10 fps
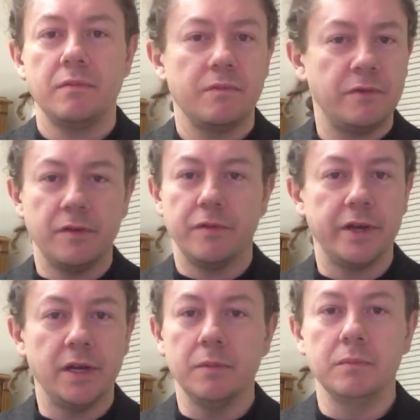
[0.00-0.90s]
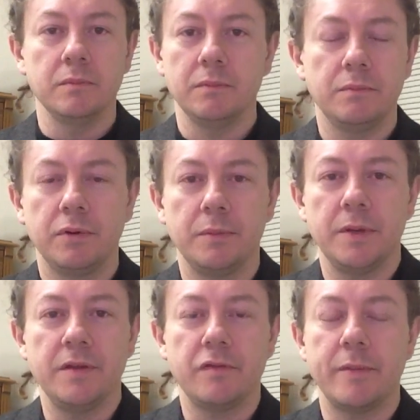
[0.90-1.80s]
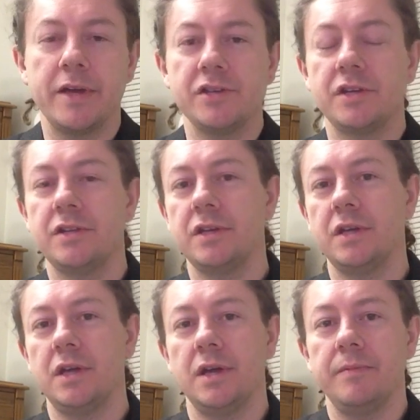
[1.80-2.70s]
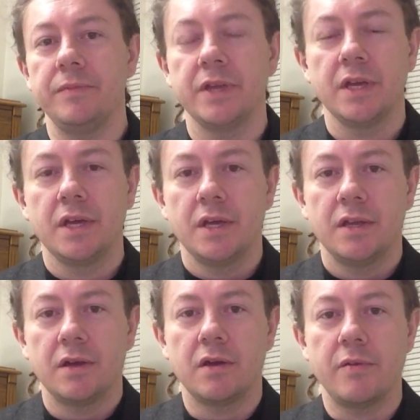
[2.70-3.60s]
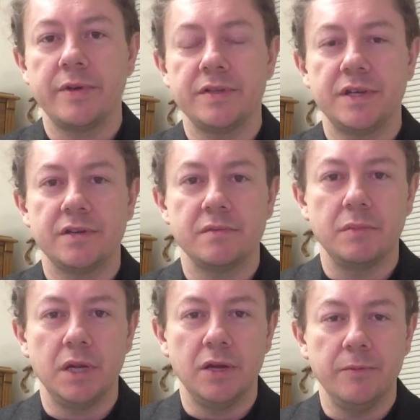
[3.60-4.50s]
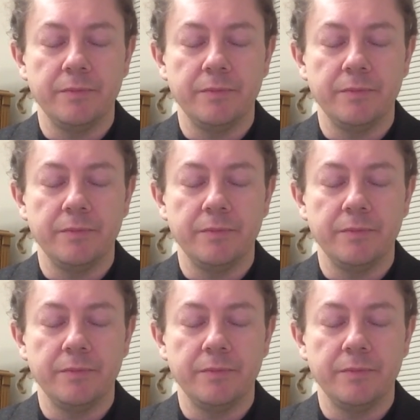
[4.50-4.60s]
feel free to put information in the comment section below.